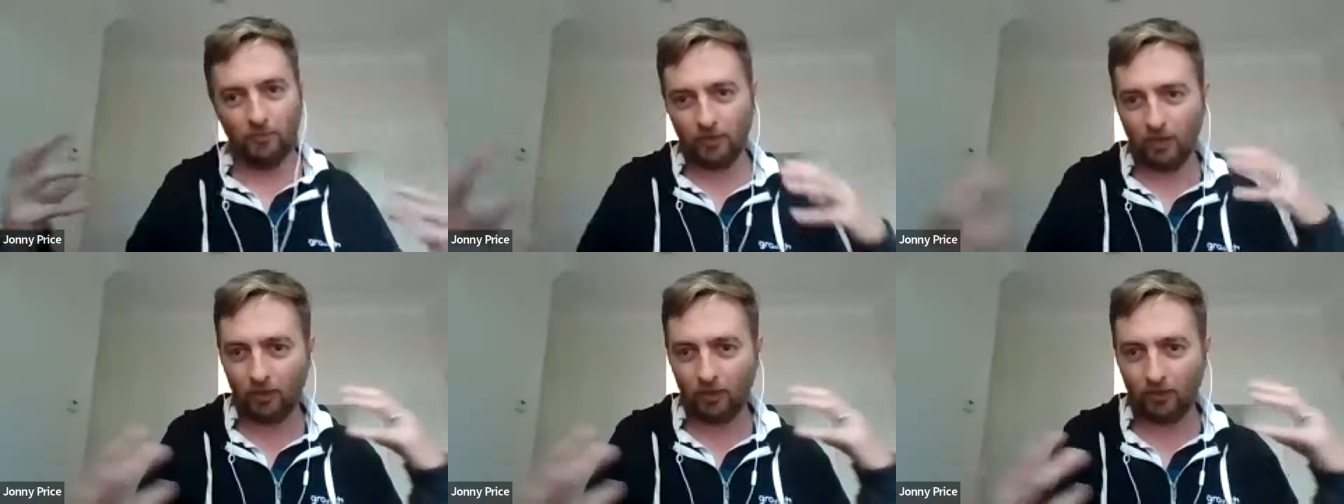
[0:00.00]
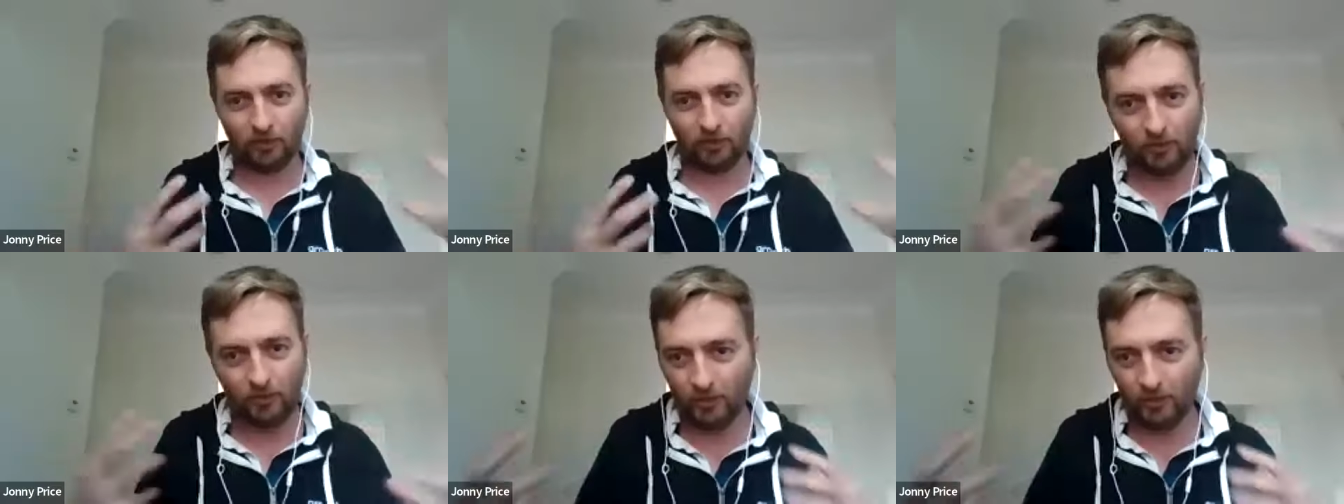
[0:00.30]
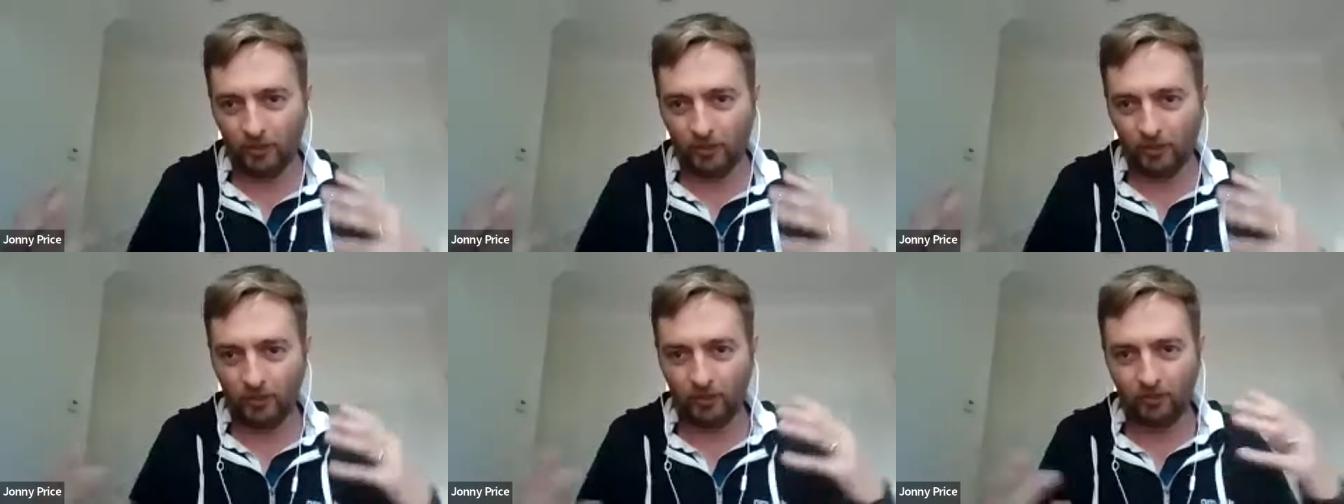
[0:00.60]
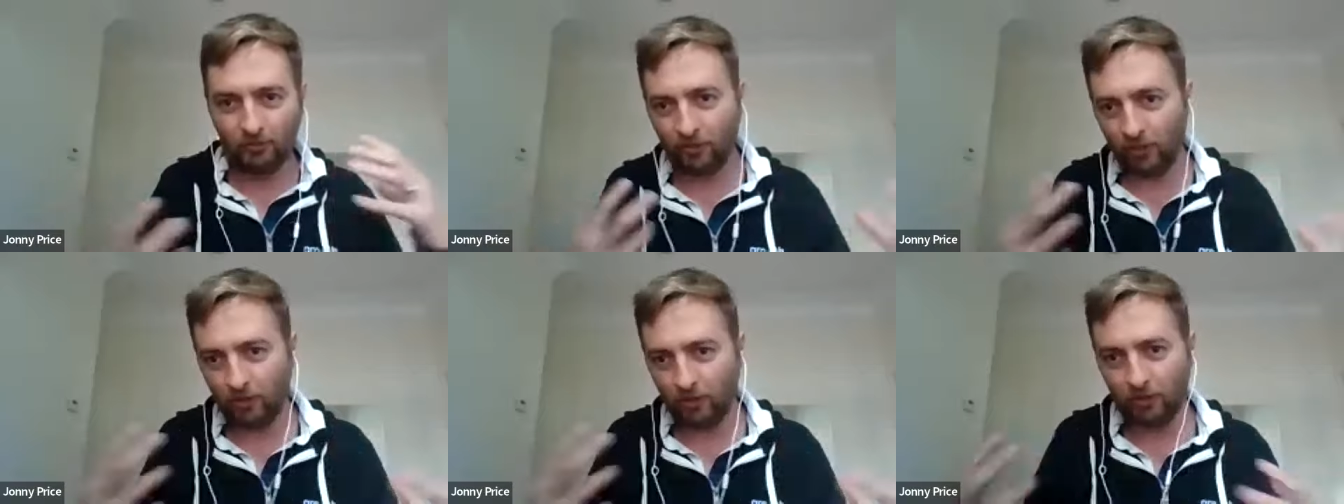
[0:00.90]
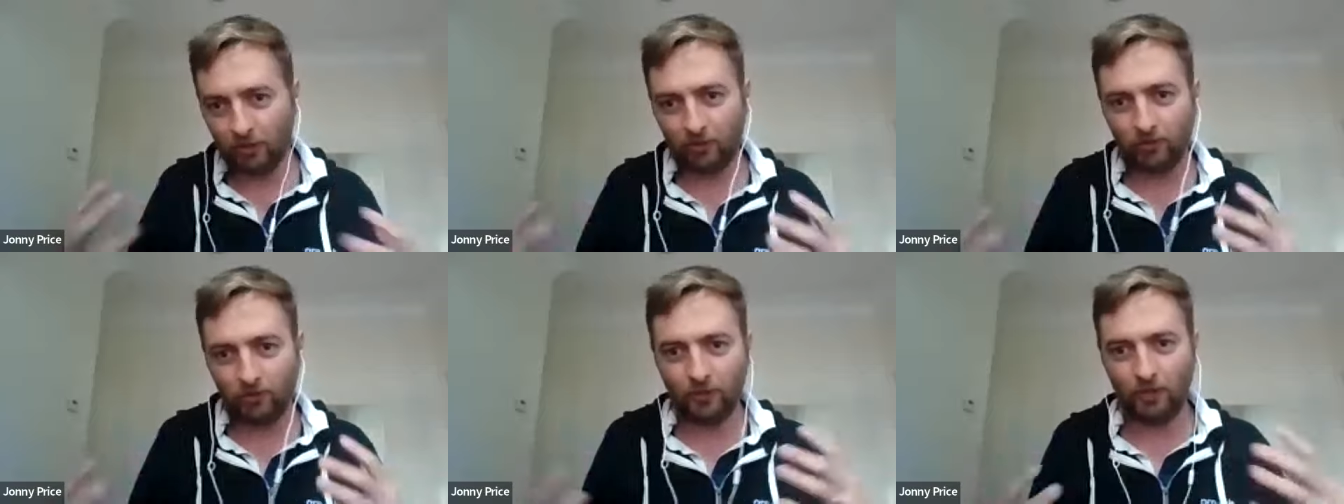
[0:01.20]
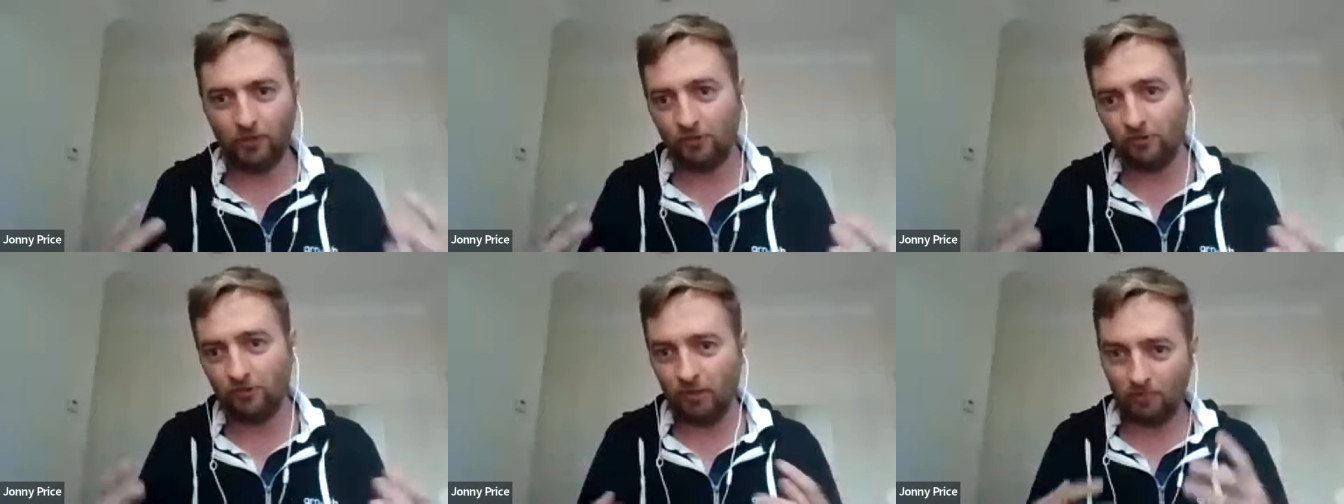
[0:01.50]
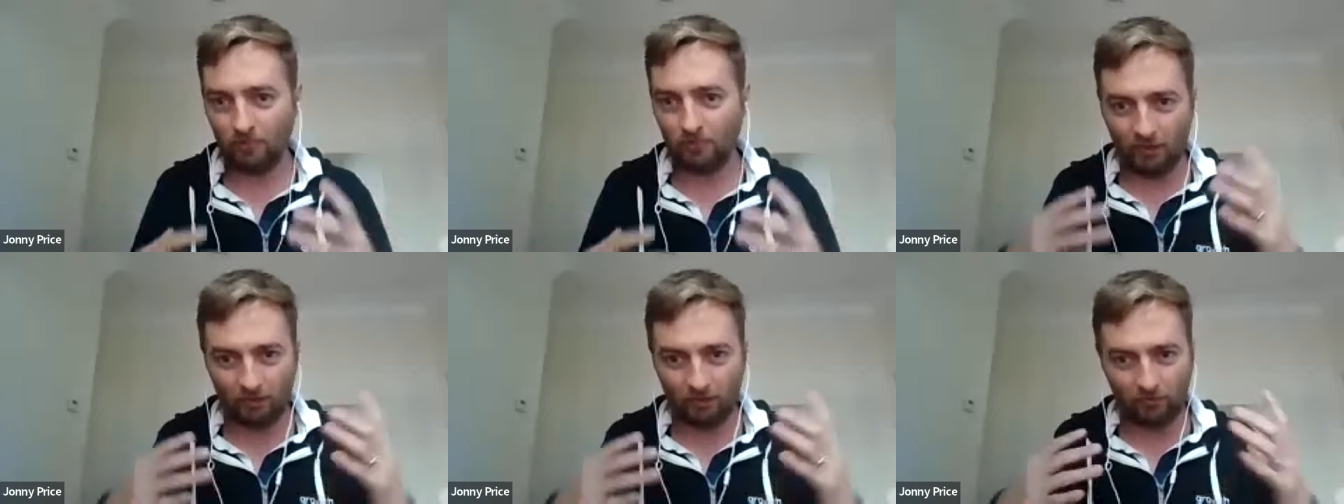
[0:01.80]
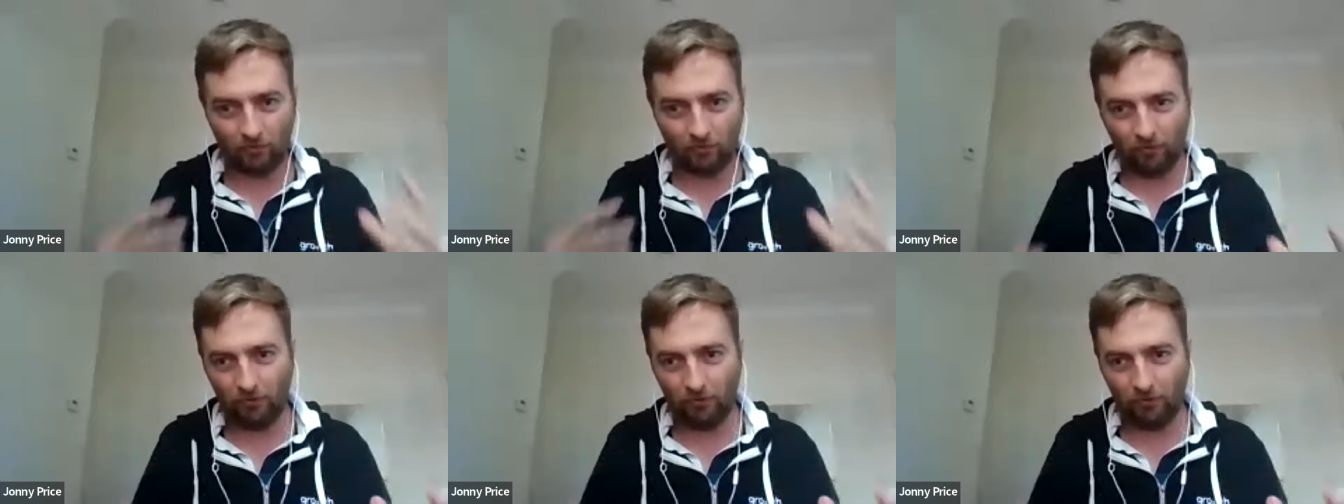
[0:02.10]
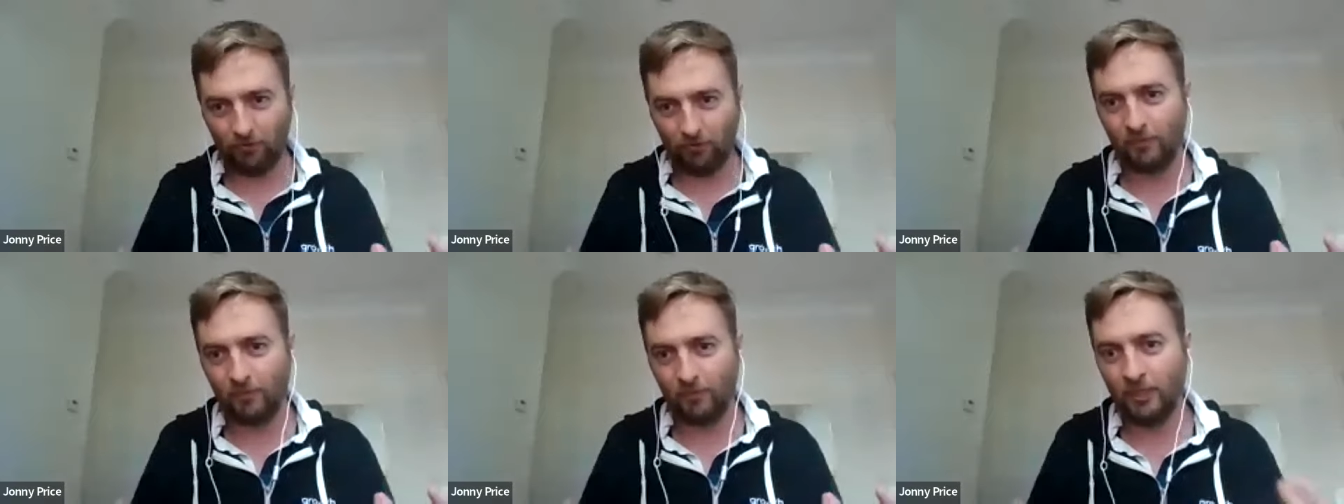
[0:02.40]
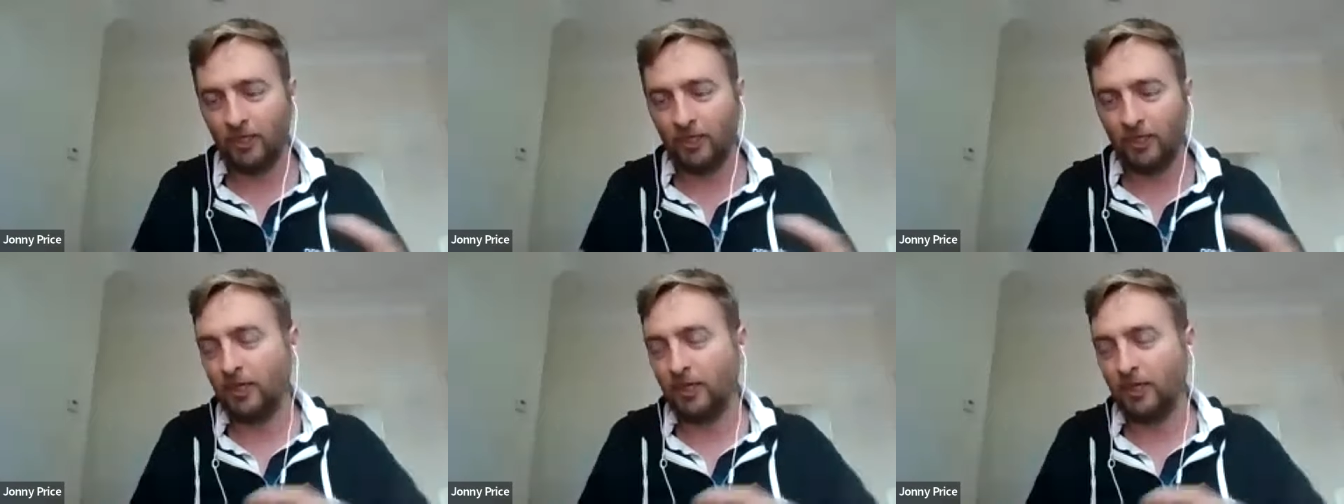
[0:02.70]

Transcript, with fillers: kind of community stakeholder ownership. That's awesome.